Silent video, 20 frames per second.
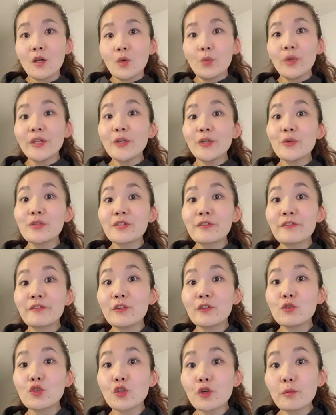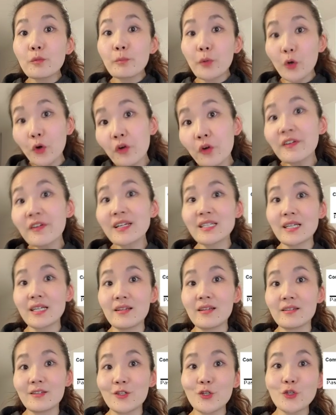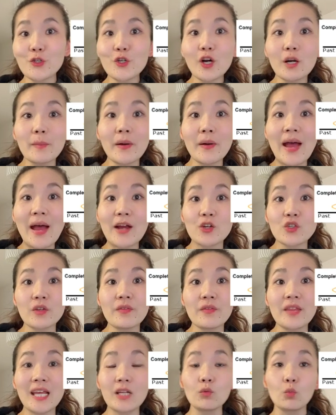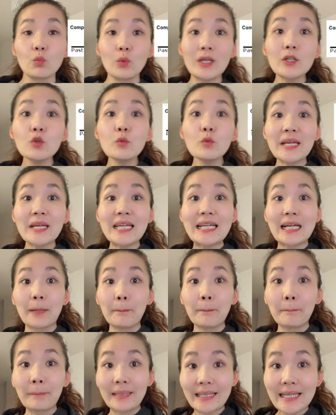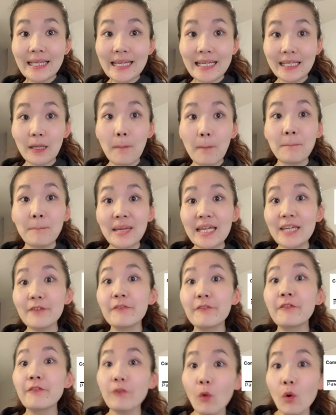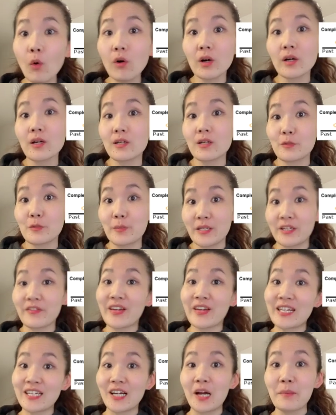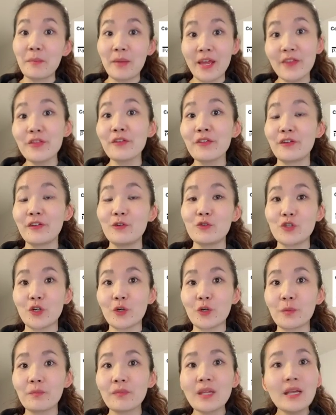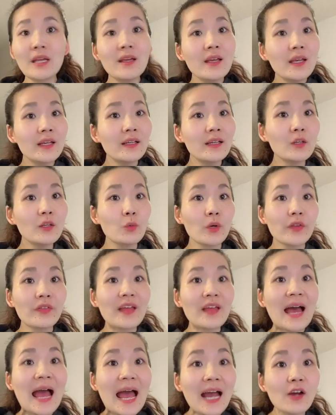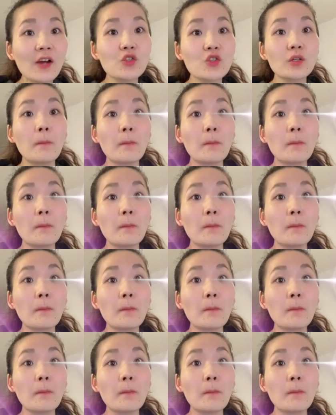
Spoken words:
We use the future perfect tense to talk about action that will be complete before a specific time in the future. In other words, the action